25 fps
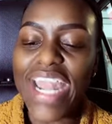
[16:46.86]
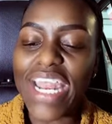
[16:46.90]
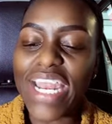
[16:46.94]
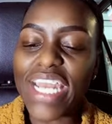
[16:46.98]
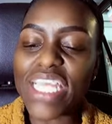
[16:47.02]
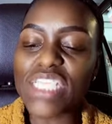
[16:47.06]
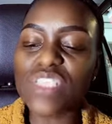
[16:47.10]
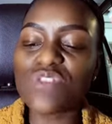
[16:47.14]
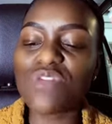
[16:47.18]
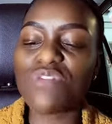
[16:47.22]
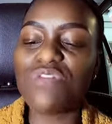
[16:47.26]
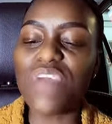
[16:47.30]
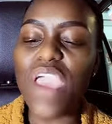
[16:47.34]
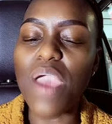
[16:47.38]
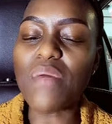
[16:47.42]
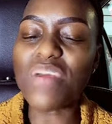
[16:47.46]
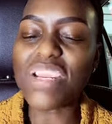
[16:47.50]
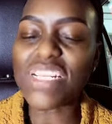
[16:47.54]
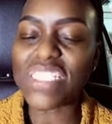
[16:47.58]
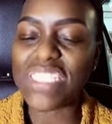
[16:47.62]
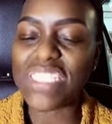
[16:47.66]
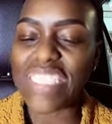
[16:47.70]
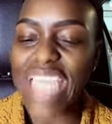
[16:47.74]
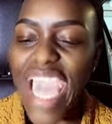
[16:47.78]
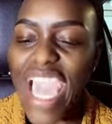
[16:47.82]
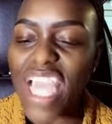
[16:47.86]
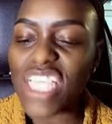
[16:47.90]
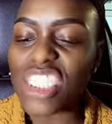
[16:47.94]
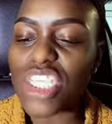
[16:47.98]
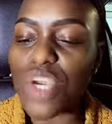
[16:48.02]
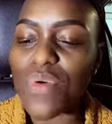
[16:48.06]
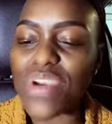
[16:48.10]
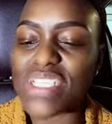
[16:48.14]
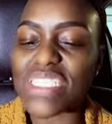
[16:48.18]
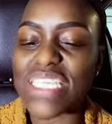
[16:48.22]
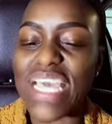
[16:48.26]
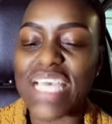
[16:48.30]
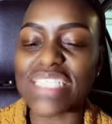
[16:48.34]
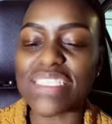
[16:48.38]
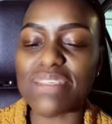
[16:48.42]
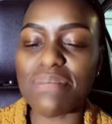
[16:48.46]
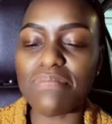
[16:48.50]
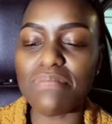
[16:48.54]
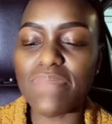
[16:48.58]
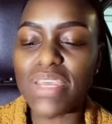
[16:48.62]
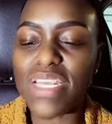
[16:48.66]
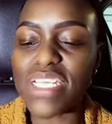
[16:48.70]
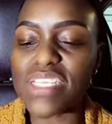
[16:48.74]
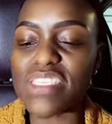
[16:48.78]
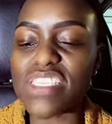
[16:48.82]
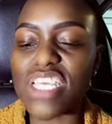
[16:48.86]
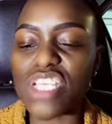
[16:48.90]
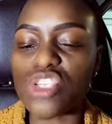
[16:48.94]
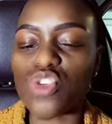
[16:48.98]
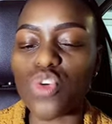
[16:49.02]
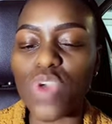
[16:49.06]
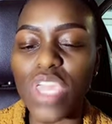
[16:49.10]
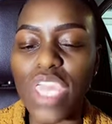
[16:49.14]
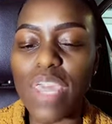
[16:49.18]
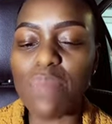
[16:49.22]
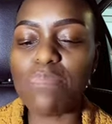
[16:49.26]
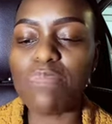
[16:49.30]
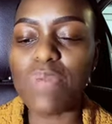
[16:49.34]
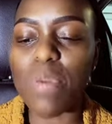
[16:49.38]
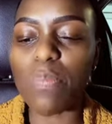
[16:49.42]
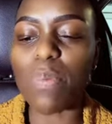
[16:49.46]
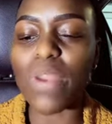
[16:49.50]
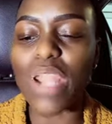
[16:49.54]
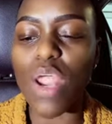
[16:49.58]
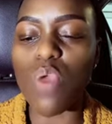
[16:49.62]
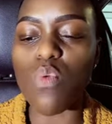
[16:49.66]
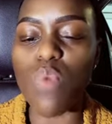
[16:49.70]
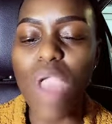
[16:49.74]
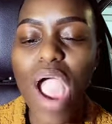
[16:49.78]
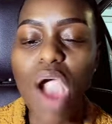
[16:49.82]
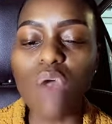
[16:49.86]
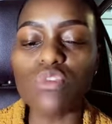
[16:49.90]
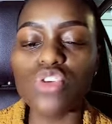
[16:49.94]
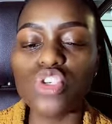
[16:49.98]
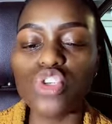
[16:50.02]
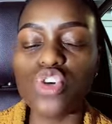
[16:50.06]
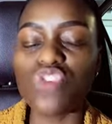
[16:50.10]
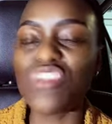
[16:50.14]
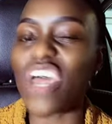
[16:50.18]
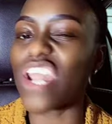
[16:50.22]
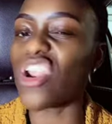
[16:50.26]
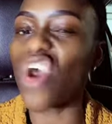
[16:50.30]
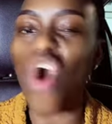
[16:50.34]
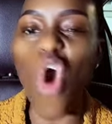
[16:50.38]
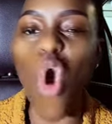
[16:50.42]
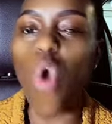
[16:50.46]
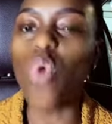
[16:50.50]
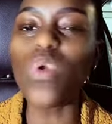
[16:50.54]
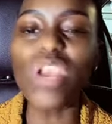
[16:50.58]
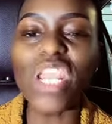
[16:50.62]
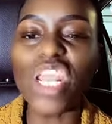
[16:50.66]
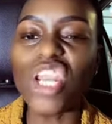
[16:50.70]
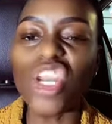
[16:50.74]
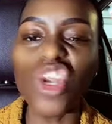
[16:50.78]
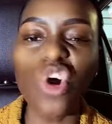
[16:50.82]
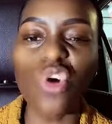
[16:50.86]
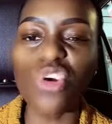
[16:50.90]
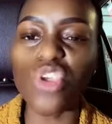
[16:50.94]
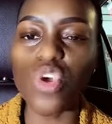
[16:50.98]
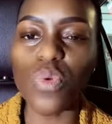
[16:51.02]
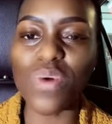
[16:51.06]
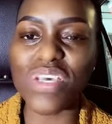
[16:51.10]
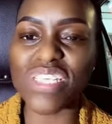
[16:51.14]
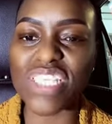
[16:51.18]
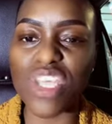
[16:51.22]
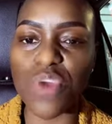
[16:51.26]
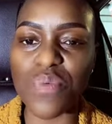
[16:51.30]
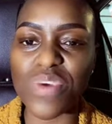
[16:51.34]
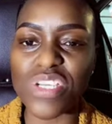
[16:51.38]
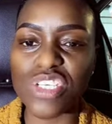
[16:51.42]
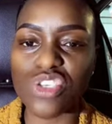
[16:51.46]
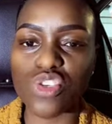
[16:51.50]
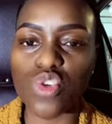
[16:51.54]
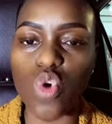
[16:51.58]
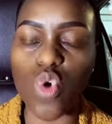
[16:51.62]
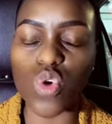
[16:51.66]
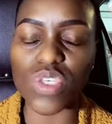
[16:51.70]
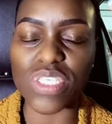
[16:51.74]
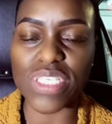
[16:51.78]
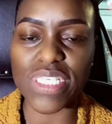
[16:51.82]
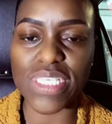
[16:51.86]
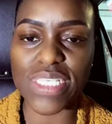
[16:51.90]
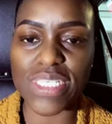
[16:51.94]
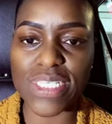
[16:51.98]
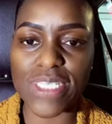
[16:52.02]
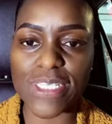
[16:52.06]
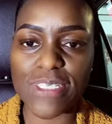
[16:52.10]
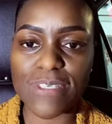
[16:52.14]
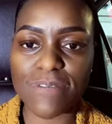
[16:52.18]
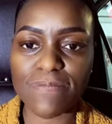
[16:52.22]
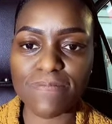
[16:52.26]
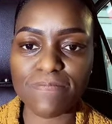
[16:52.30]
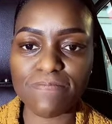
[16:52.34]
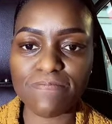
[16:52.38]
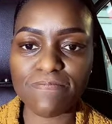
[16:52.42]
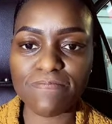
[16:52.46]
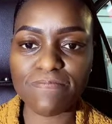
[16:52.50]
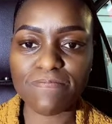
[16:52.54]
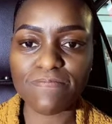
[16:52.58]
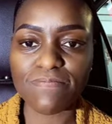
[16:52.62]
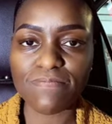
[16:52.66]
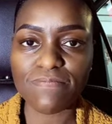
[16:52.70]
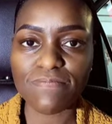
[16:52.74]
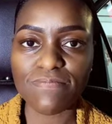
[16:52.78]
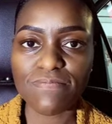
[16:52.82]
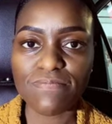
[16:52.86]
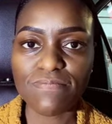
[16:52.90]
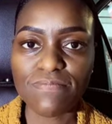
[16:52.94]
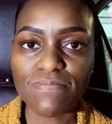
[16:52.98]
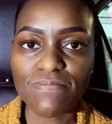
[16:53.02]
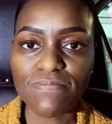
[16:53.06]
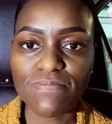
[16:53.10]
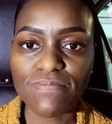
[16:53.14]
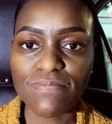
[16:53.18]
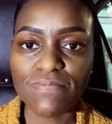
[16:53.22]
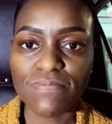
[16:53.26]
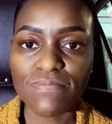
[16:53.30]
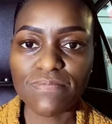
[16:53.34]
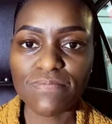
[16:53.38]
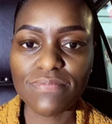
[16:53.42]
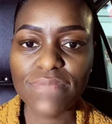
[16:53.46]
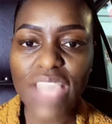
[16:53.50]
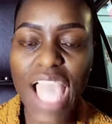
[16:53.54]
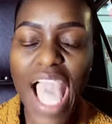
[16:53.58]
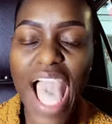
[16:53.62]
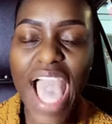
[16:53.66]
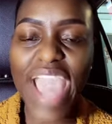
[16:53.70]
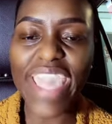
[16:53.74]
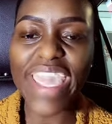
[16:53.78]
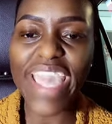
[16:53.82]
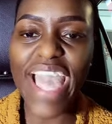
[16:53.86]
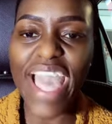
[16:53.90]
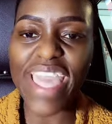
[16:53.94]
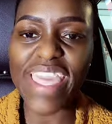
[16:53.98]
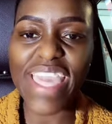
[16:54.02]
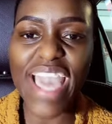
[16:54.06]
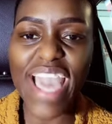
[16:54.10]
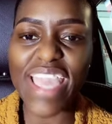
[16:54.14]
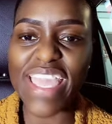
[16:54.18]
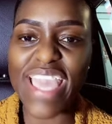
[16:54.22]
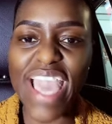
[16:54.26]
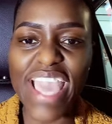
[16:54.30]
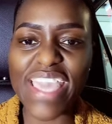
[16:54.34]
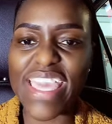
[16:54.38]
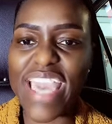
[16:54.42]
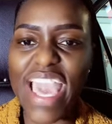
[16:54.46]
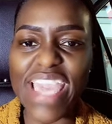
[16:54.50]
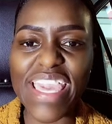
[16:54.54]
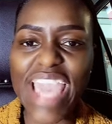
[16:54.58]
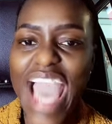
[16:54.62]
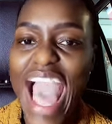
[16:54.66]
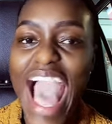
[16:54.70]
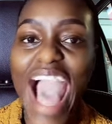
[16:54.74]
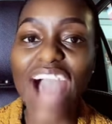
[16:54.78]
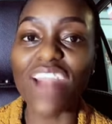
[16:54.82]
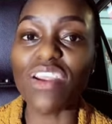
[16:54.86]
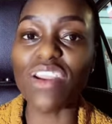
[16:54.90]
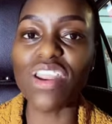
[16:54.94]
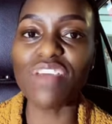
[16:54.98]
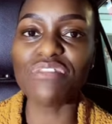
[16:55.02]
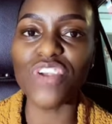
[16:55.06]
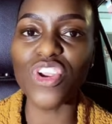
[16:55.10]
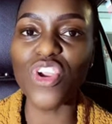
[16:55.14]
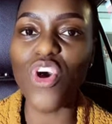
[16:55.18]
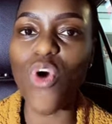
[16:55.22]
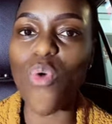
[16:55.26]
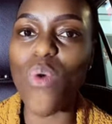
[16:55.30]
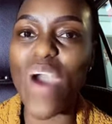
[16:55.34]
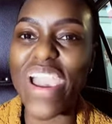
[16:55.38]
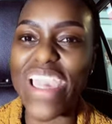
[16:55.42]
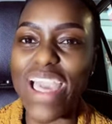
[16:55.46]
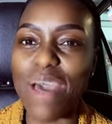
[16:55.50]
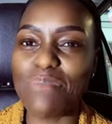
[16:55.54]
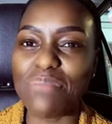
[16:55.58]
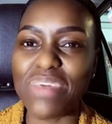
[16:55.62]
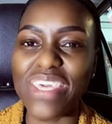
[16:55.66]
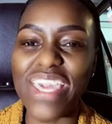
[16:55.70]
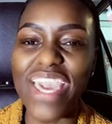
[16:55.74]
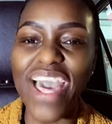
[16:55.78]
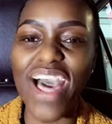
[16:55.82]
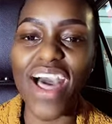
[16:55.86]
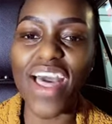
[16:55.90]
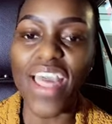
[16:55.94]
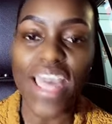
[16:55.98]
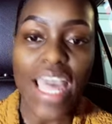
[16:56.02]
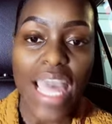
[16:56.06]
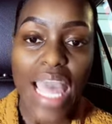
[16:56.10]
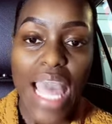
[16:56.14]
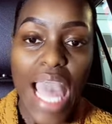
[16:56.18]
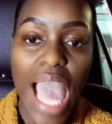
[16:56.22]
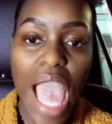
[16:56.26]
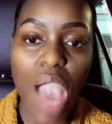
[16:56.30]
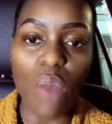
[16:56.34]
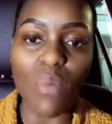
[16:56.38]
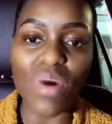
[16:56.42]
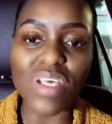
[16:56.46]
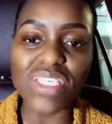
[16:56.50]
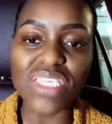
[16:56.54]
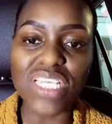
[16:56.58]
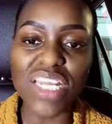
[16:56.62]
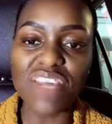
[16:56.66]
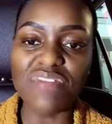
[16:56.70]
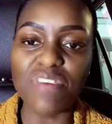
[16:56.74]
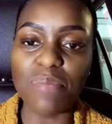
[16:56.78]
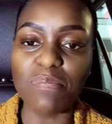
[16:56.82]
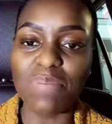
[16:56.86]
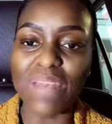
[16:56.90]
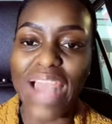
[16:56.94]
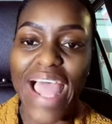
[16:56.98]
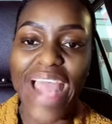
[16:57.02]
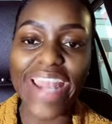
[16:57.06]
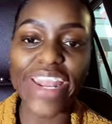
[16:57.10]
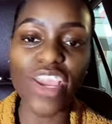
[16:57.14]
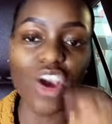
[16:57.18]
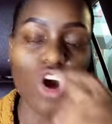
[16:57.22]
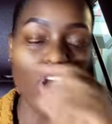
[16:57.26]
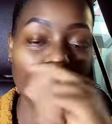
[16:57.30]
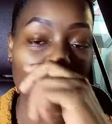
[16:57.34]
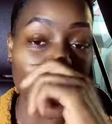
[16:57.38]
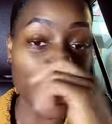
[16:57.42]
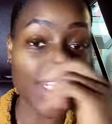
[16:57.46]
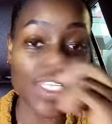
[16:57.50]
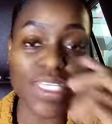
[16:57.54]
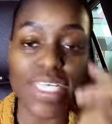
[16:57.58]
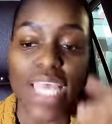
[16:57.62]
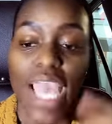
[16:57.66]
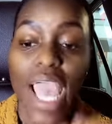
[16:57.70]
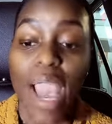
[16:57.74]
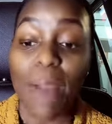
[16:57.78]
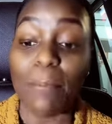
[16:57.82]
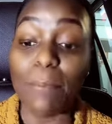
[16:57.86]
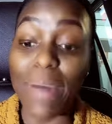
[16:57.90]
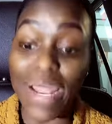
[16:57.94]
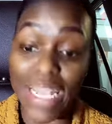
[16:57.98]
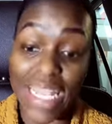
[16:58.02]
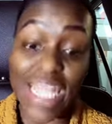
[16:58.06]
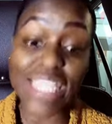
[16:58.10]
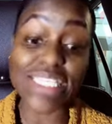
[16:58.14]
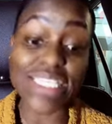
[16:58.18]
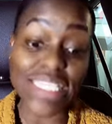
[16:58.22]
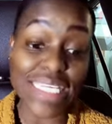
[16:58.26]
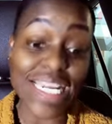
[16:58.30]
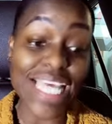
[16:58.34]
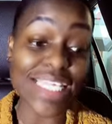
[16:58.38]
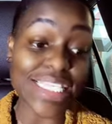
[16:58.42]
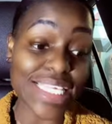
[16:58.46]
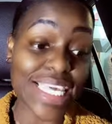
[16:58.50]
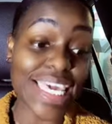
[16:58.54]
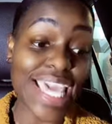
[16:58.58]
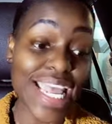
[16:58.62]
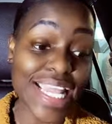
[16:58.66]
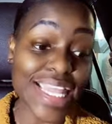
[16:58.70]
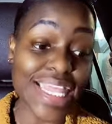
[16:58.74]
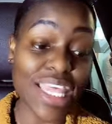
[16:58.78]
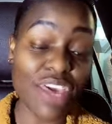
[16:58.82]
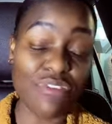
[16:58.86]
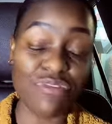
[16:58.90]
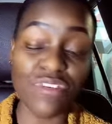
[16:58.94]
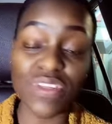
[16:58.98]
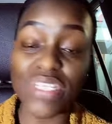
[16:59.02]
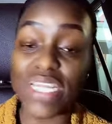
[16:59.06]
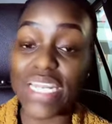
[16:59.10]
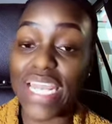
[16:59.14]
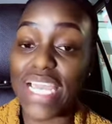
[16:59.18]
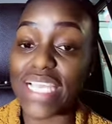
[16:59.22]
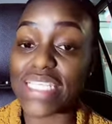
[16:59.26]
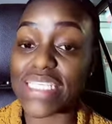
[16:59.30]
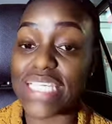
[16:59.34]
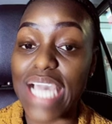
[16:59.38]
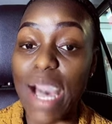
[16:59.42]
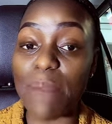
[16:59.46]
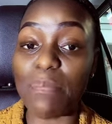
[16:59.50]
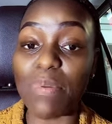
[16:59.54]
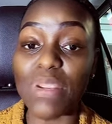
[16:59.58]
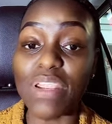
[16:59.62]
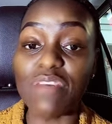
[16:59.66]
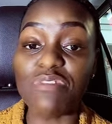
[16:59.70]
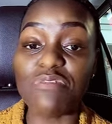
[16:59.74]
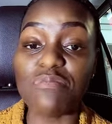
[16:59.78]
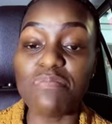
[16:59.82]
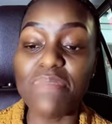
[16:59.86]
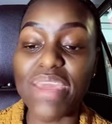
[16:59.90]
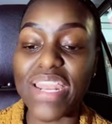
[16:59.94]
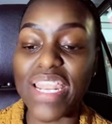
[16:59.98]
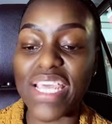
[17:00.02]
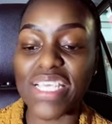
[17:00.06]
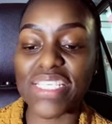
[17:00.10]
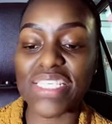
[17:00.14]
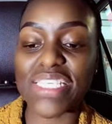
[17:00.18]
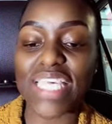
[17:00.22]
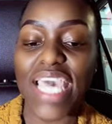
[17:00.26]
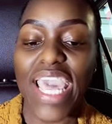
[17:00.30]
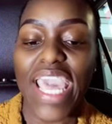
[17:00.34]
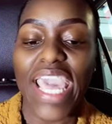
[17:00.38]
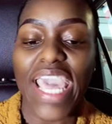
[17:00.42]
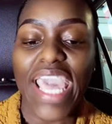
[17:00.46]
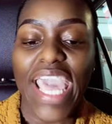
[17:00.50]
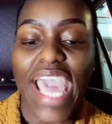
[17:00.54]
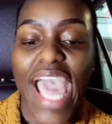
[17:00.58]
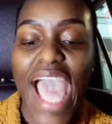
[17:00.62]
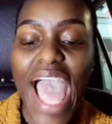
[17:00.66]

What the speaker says: And it is very dangerous as a minister to keep people around you that only know you as a resource. I don't even know why I'm here. I wasn't even planning on it. But let's get there for the next couple of minutes.